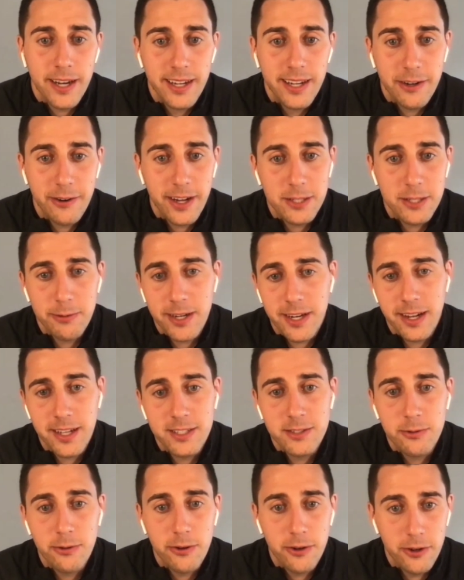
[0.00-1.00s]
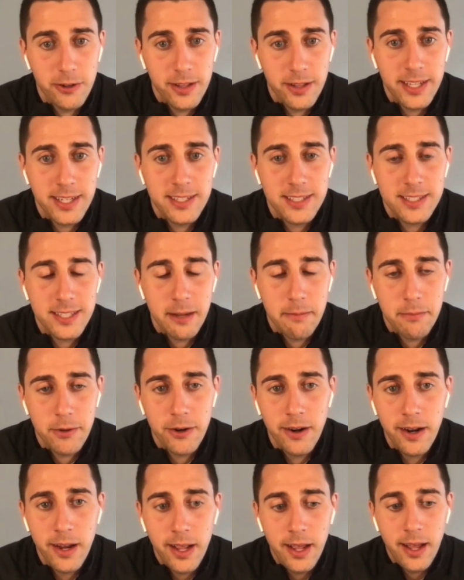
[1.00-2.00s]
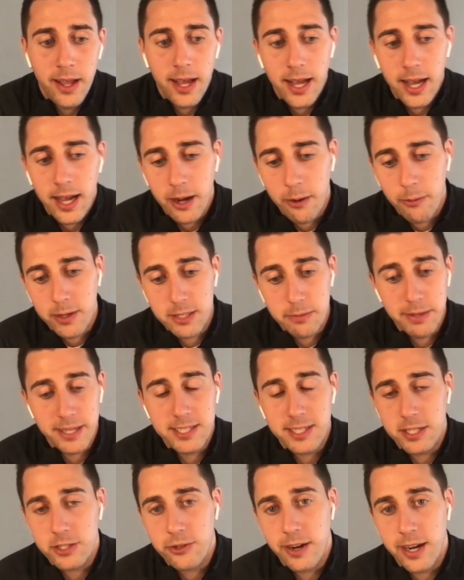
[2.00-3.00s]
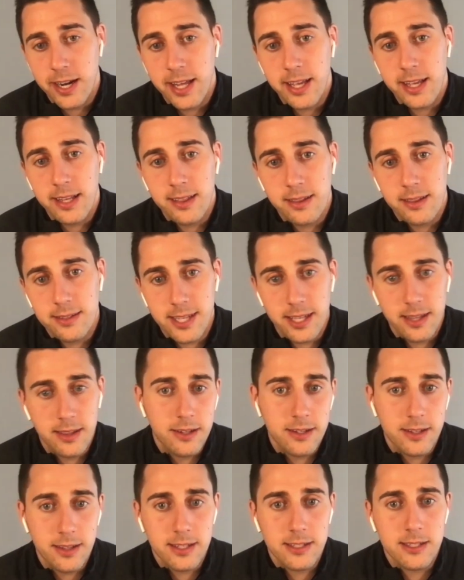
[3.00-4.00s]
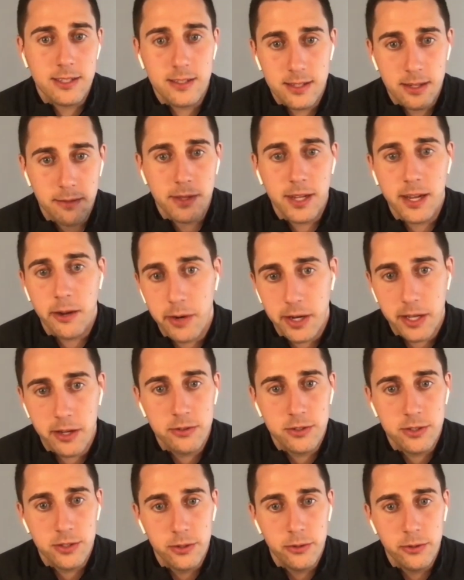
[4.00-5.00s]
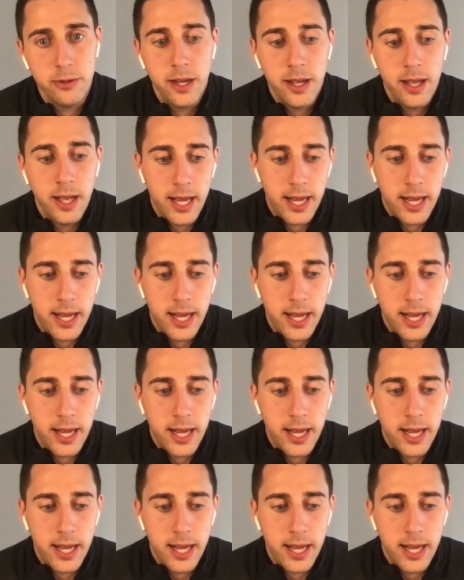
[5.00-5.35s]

He graduated high school early in December, uh, went to basic training and said, look, this is something I want to go do.